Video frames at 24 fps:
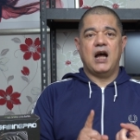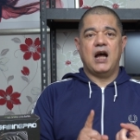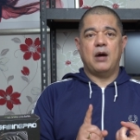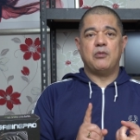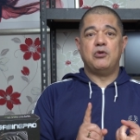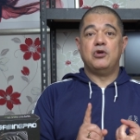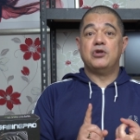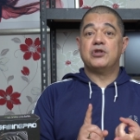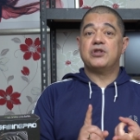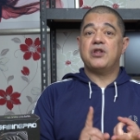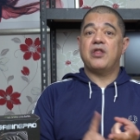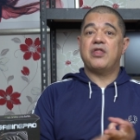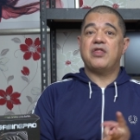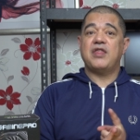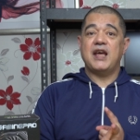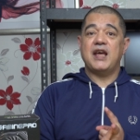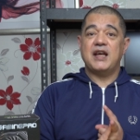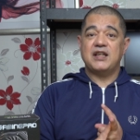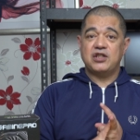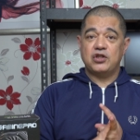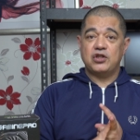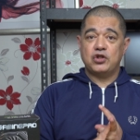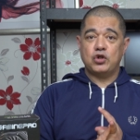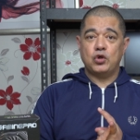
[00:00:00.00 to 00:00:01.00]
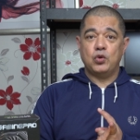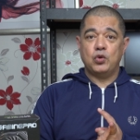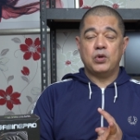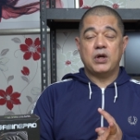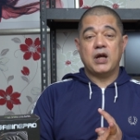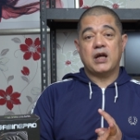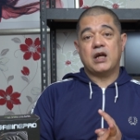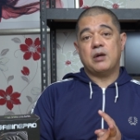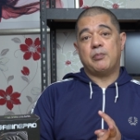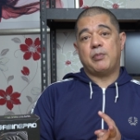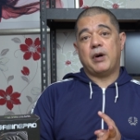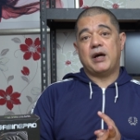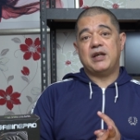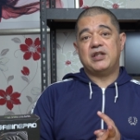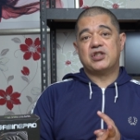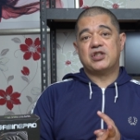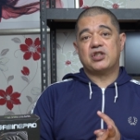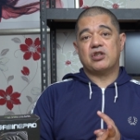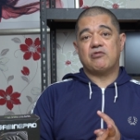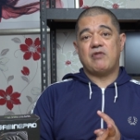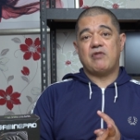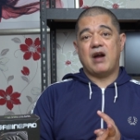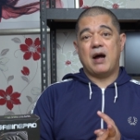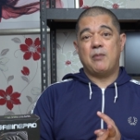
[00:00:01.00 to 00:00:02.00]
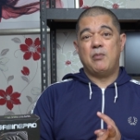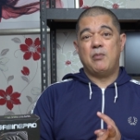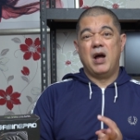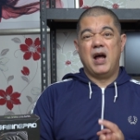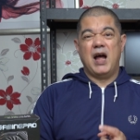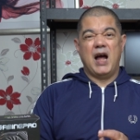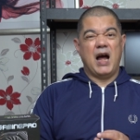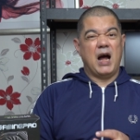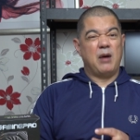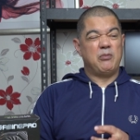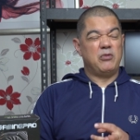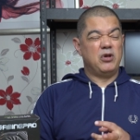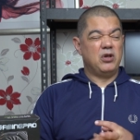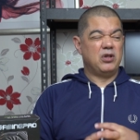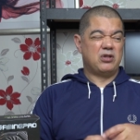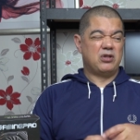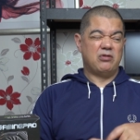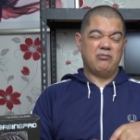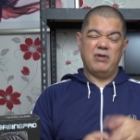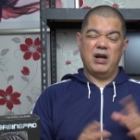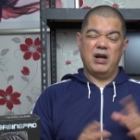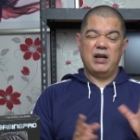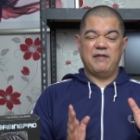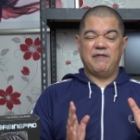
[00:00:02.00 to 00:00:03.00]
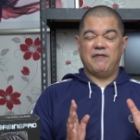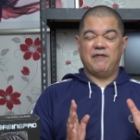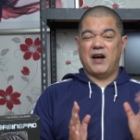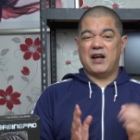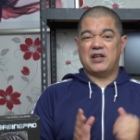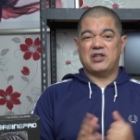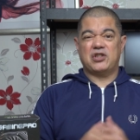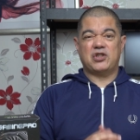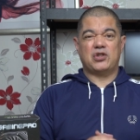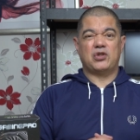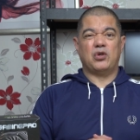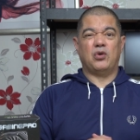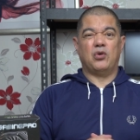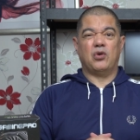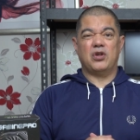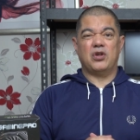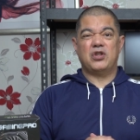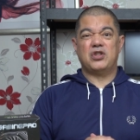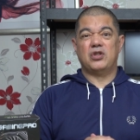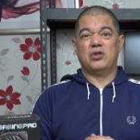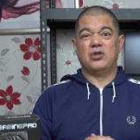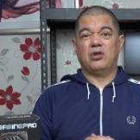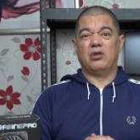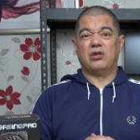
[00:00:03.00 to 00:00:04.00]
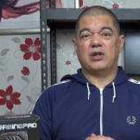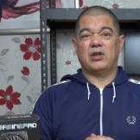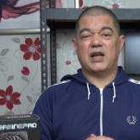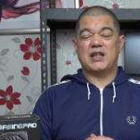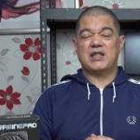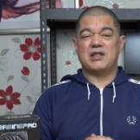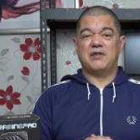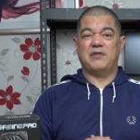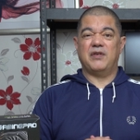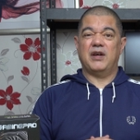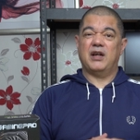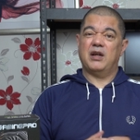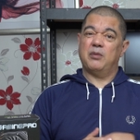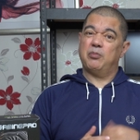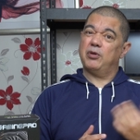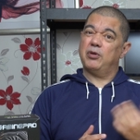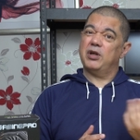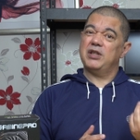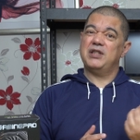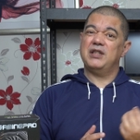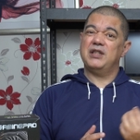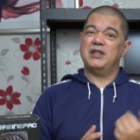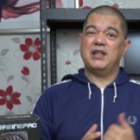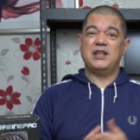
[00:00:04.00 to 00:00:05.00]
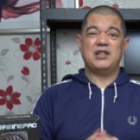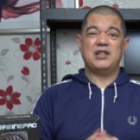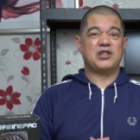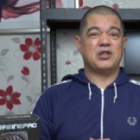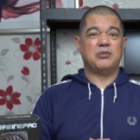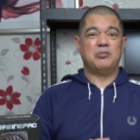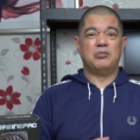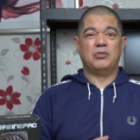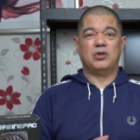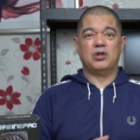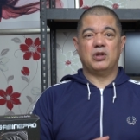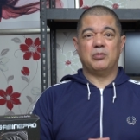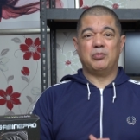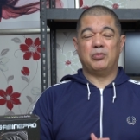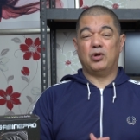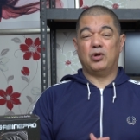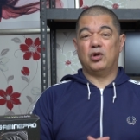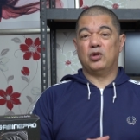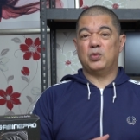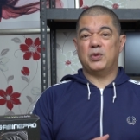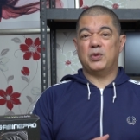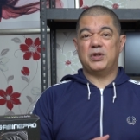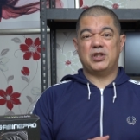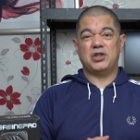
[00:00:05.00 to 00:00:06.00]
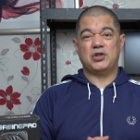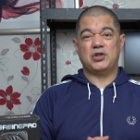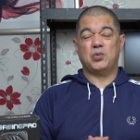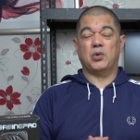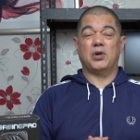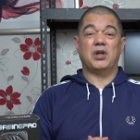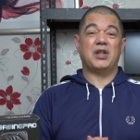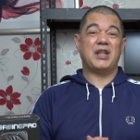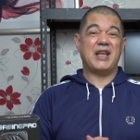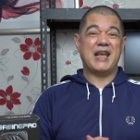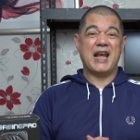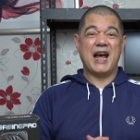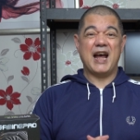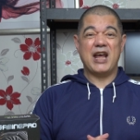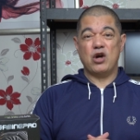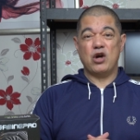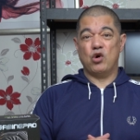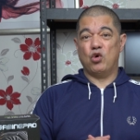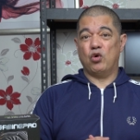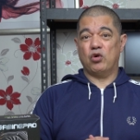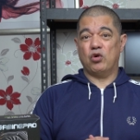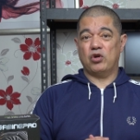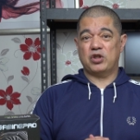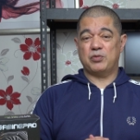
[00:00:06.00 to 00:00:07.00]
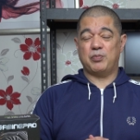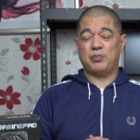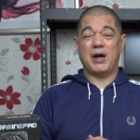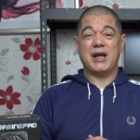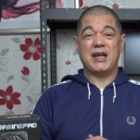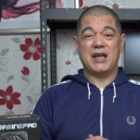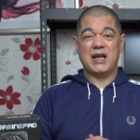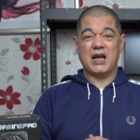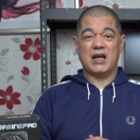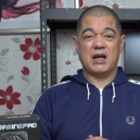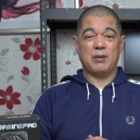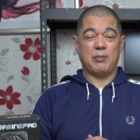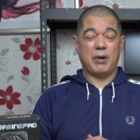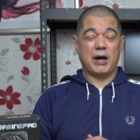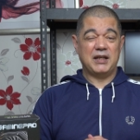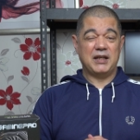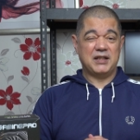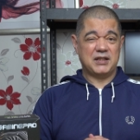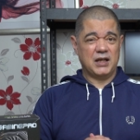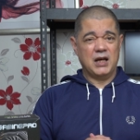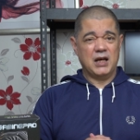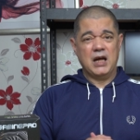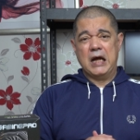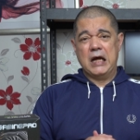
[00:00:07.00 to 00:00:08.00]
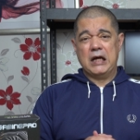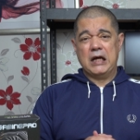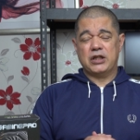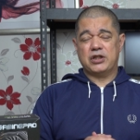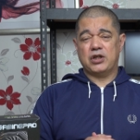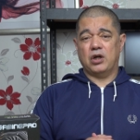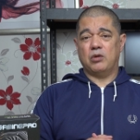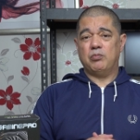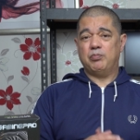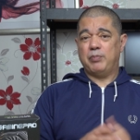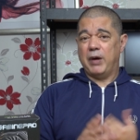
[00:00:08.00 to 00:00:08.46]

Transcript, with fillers: I'm using 32 gigabytes of RAM. I'm using really fast storage and all the rest of it, and a pretty decent motherboard, which is one of the AORUS by Gigabyte. So